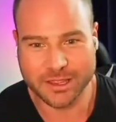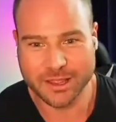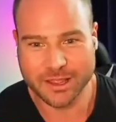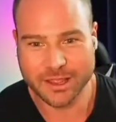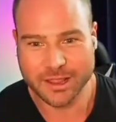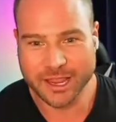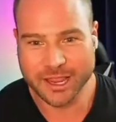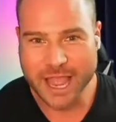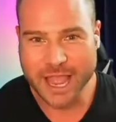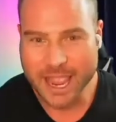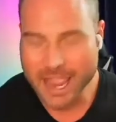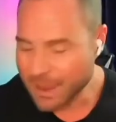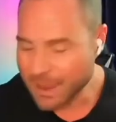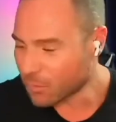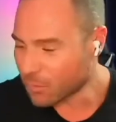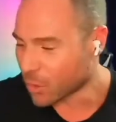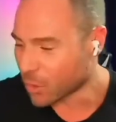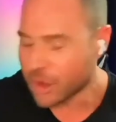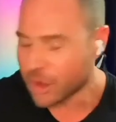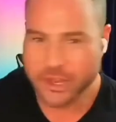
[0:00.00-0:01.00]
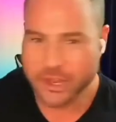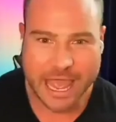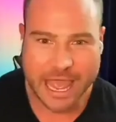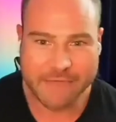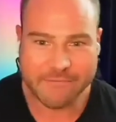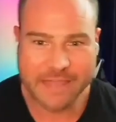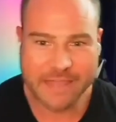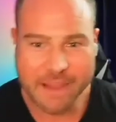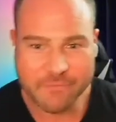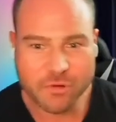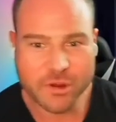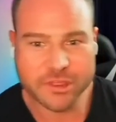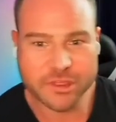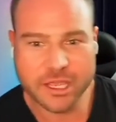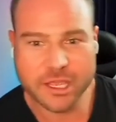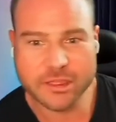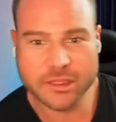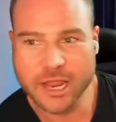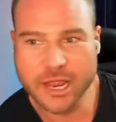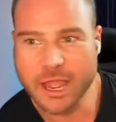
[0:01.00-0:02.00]
Like, I am worthy to have
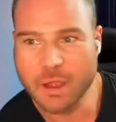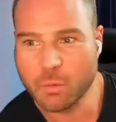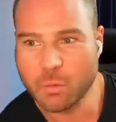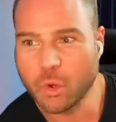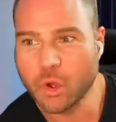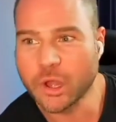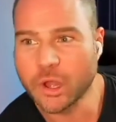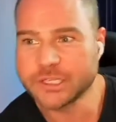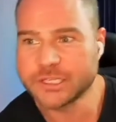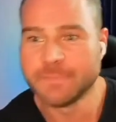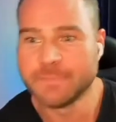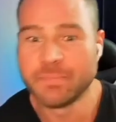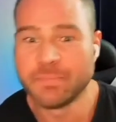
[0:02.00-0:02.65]
everything that I want